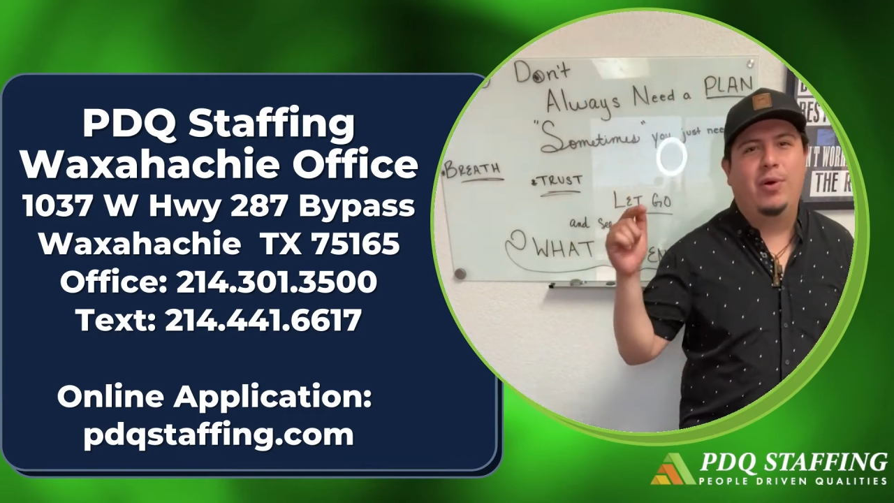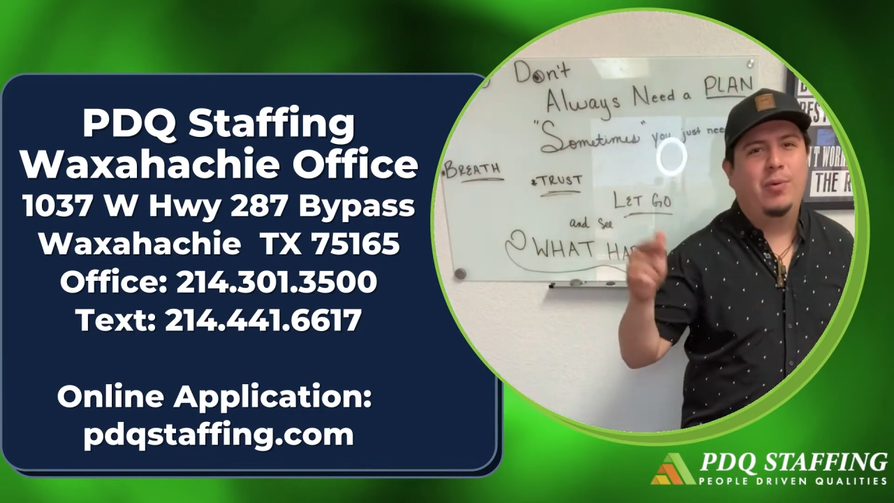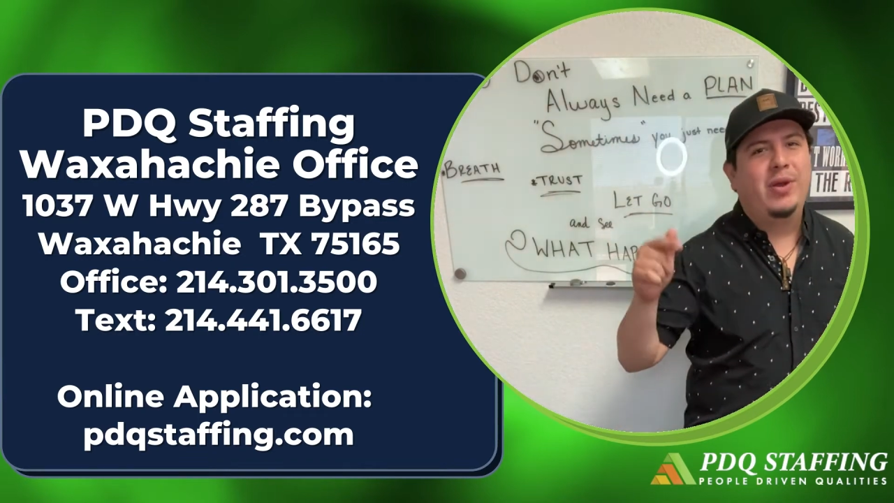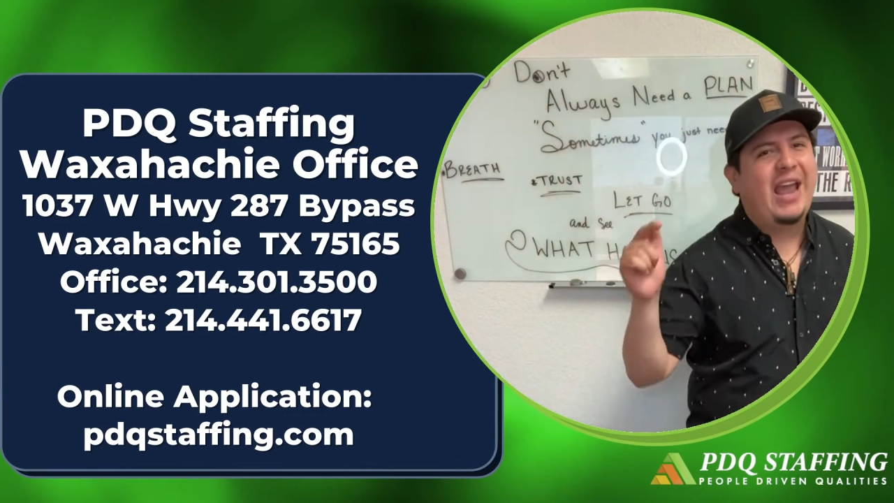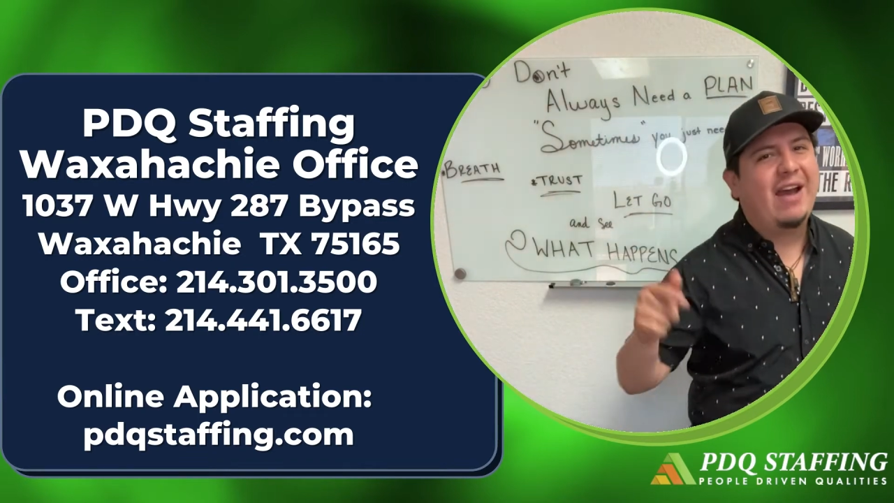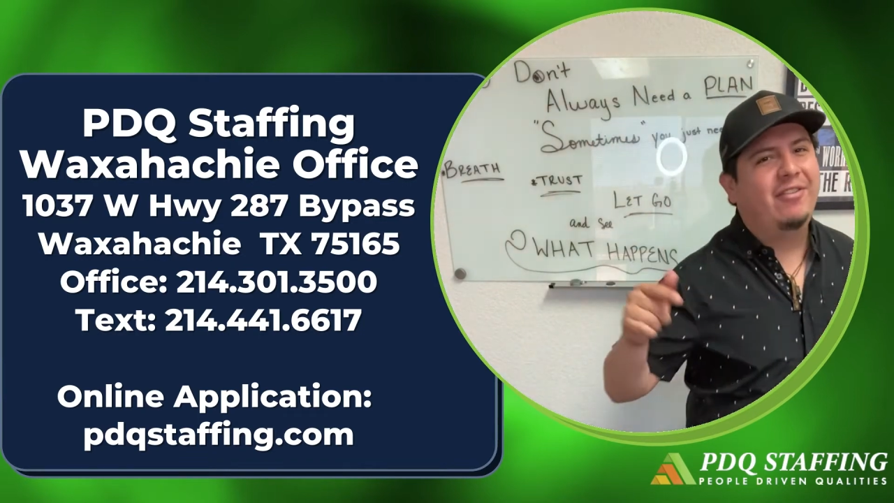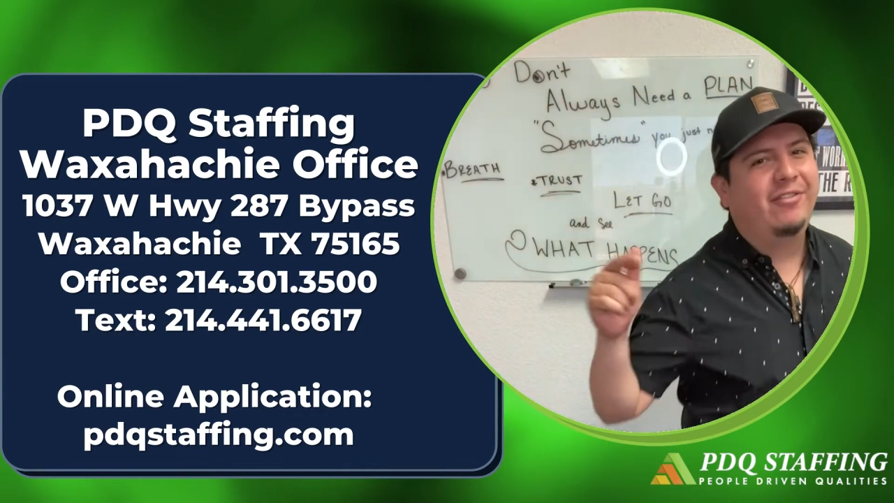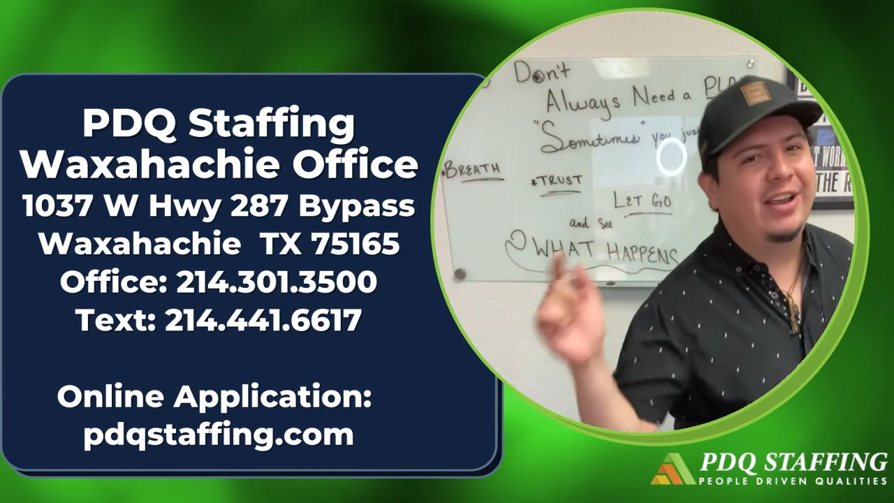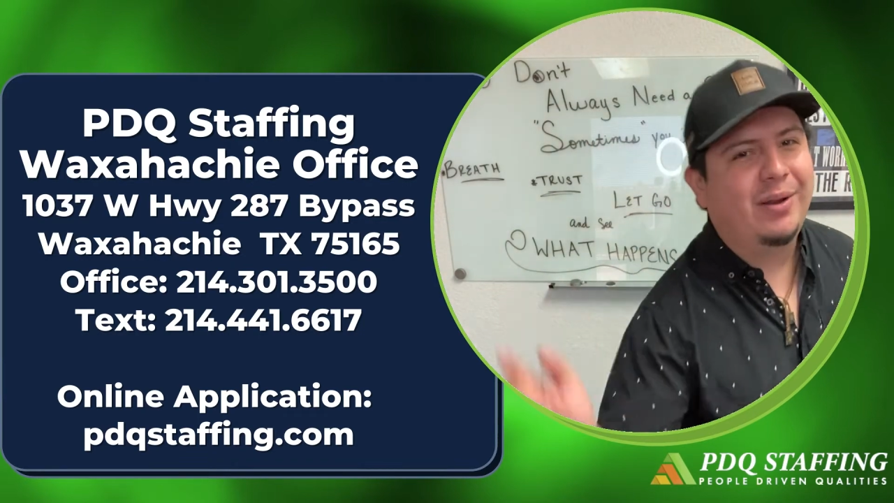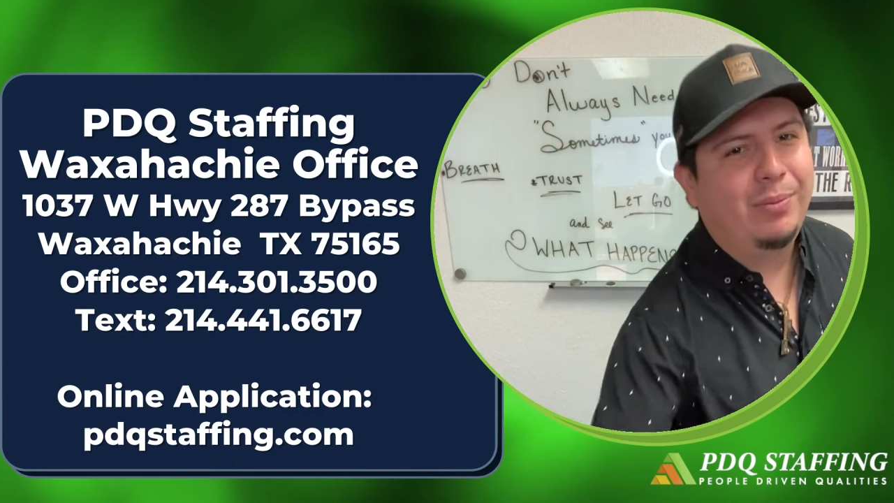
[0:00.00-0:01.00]
what we have
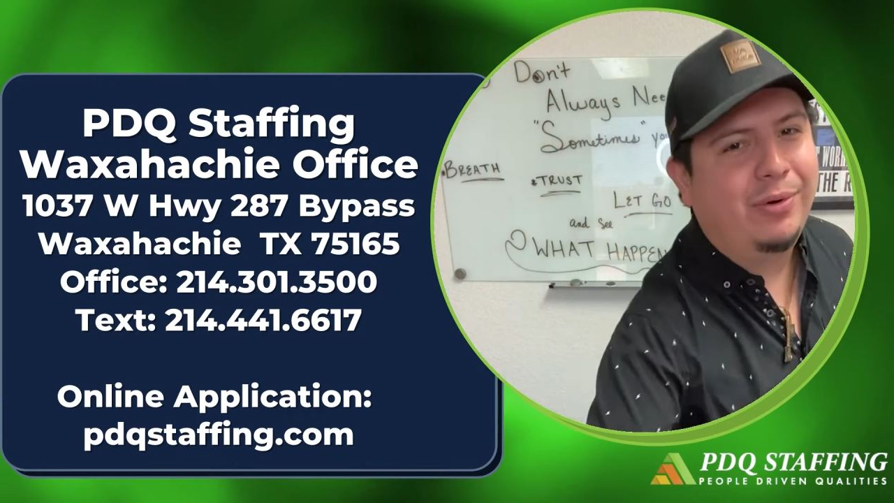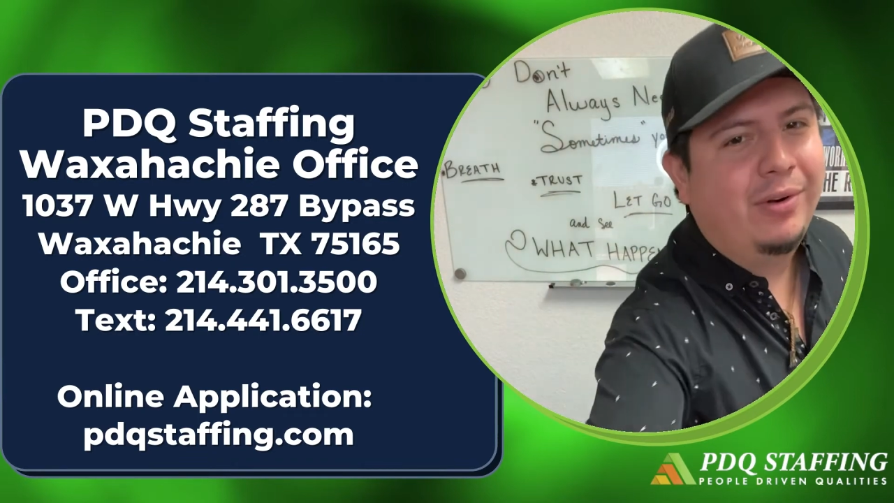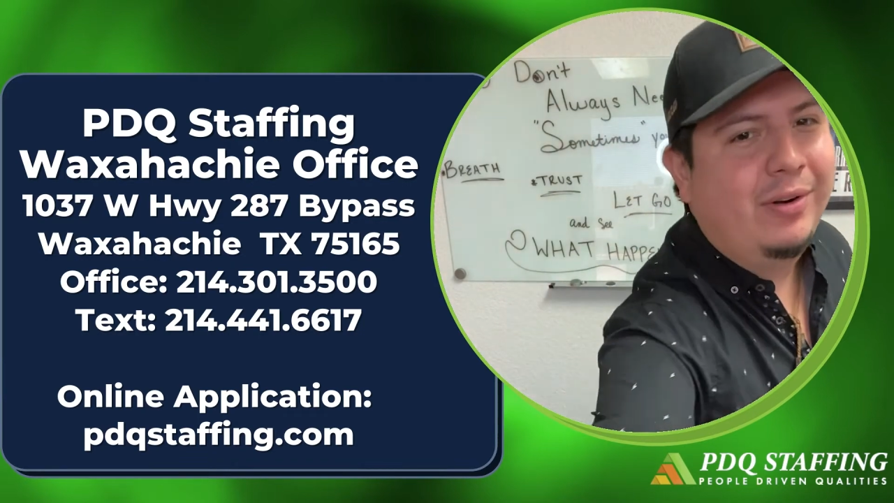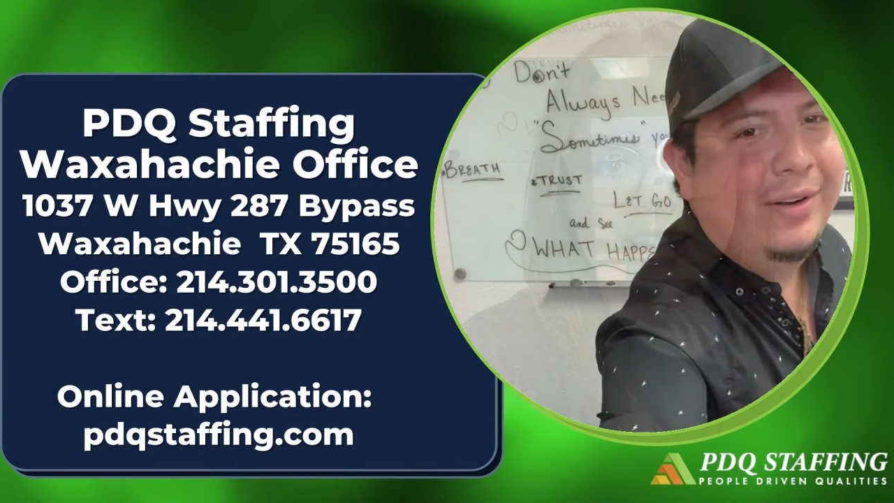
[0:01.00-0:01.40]
available.